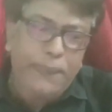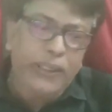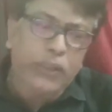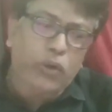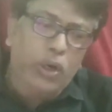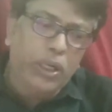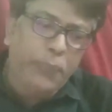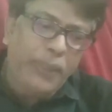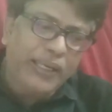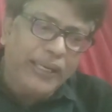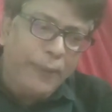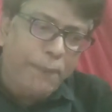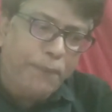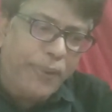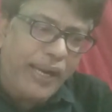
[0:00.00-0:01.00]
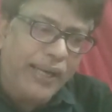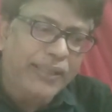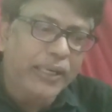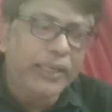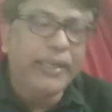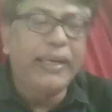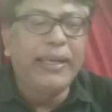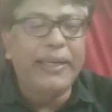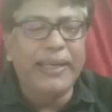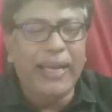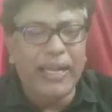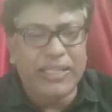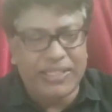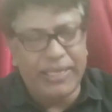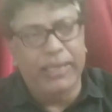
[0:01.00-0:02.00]
economic impact and
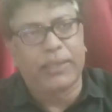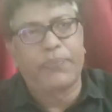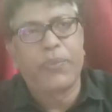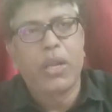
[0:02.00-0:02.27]
India check.